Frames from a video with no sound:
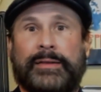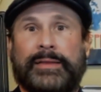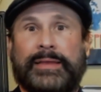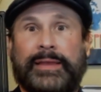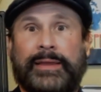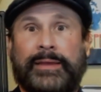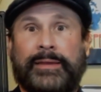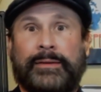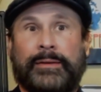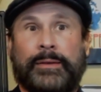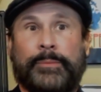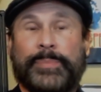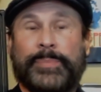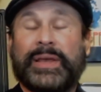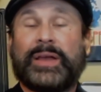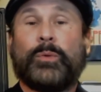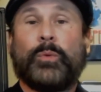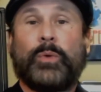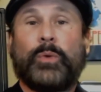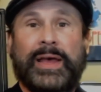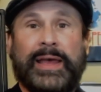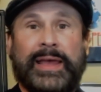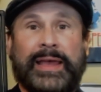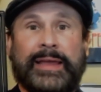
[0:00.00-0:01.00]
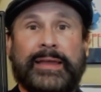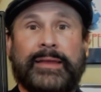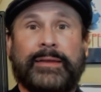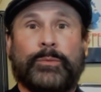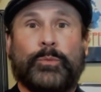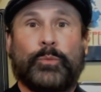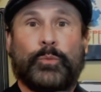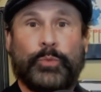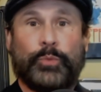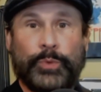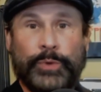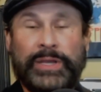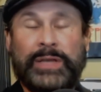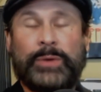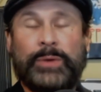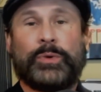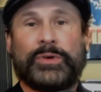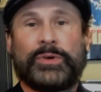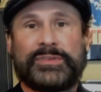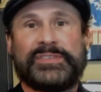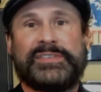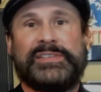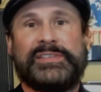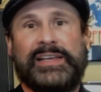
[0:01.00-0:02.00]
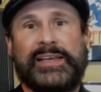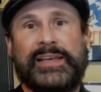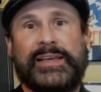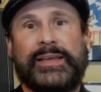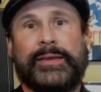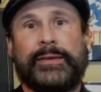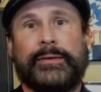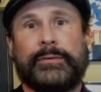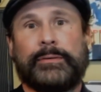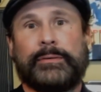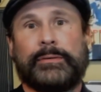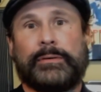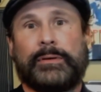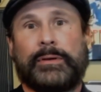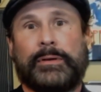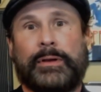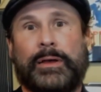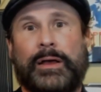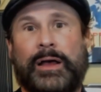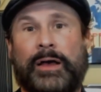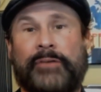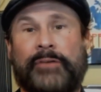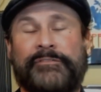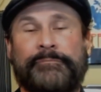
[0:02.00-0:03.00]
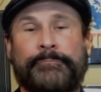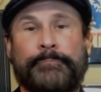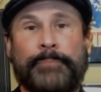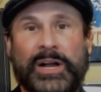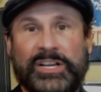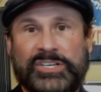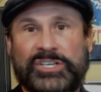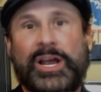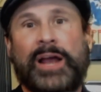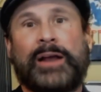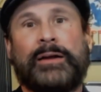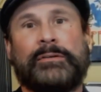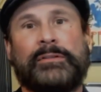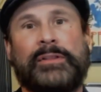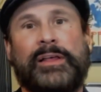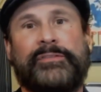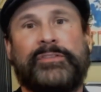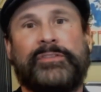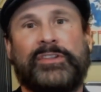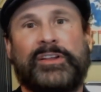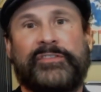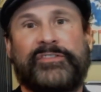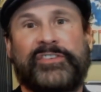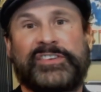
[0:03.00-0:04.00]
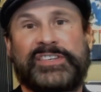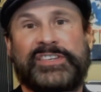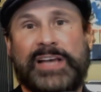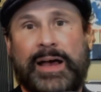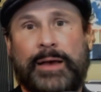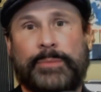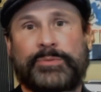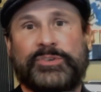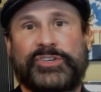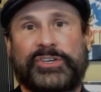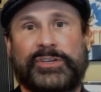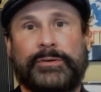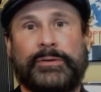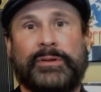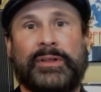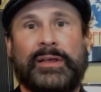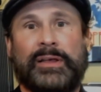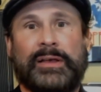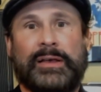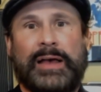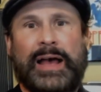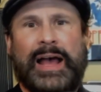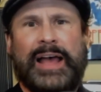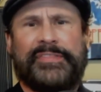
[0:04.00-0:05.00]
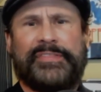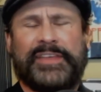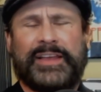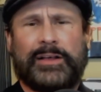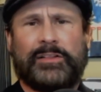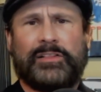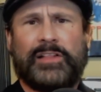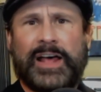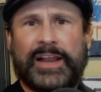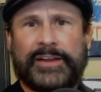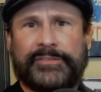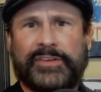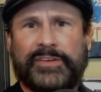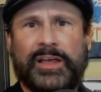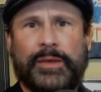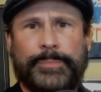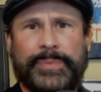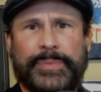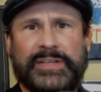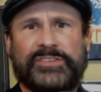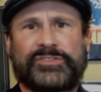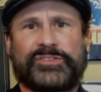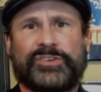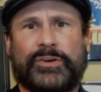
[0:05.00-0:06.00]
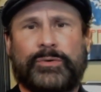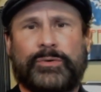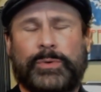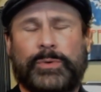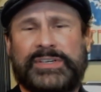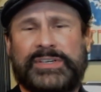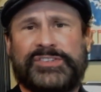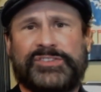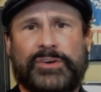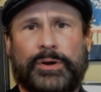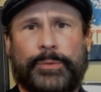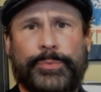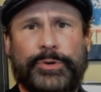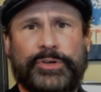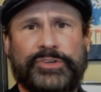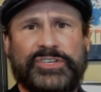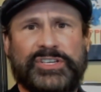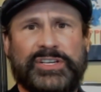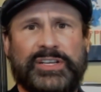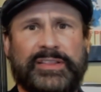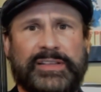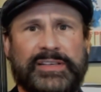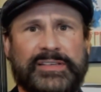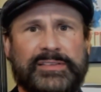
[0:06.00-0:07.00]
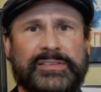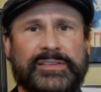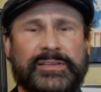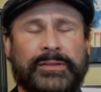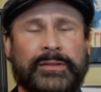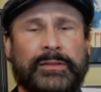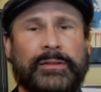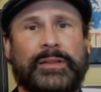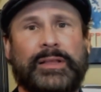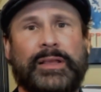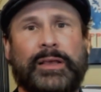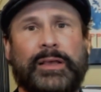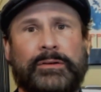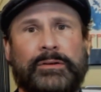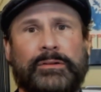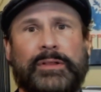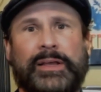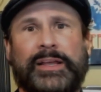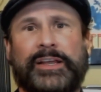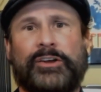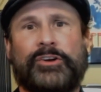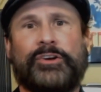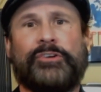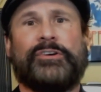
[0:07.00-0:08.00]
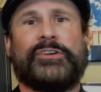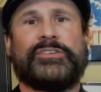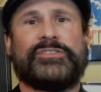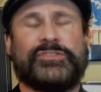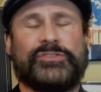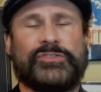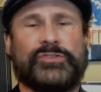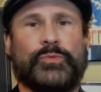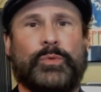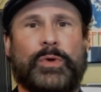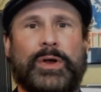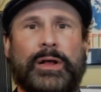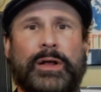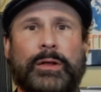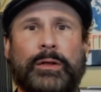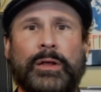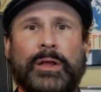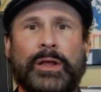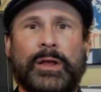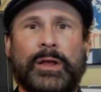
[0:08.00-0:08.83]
in a big way, we will see a much higher level of adoption. I think a lot of companies are going to start pushing this in the underlying currents as well,